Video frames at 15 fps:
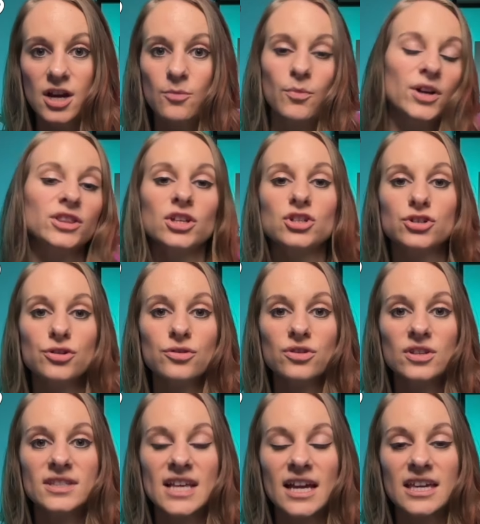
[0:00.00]
But the truth
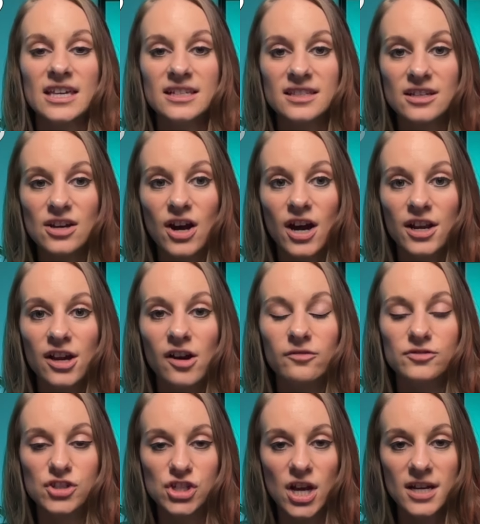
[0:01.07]
is that he's a God
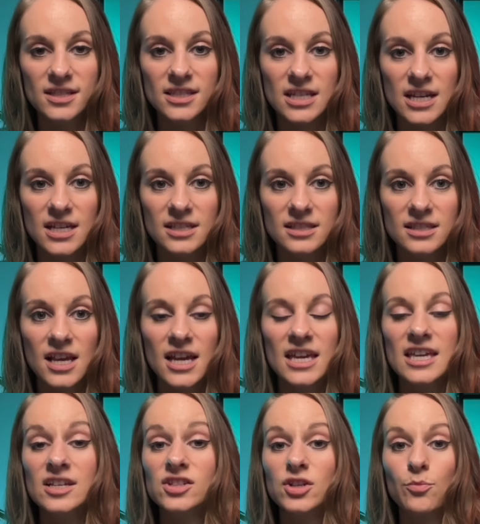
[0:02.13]
of justice.
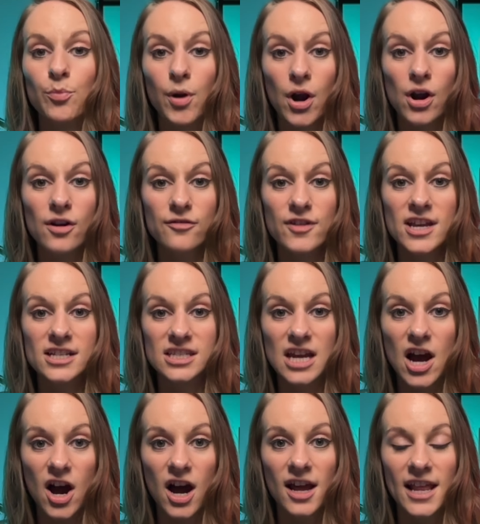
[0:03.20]
He's a perfect
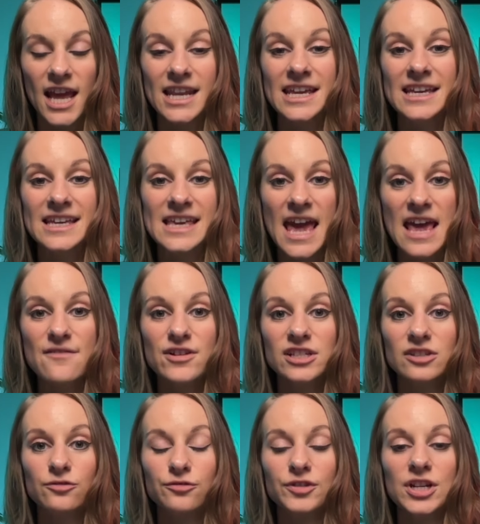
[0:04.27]
God, and he gave
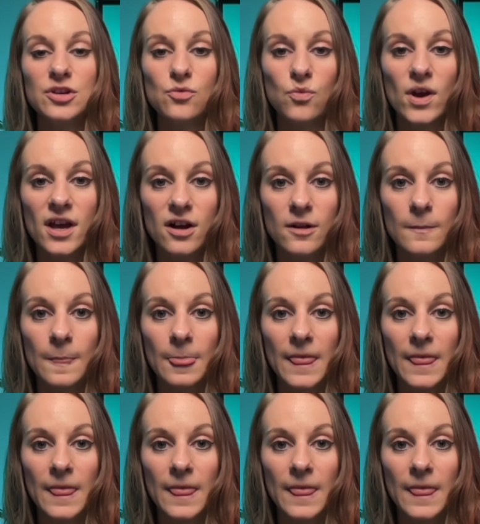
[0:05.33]
us free will.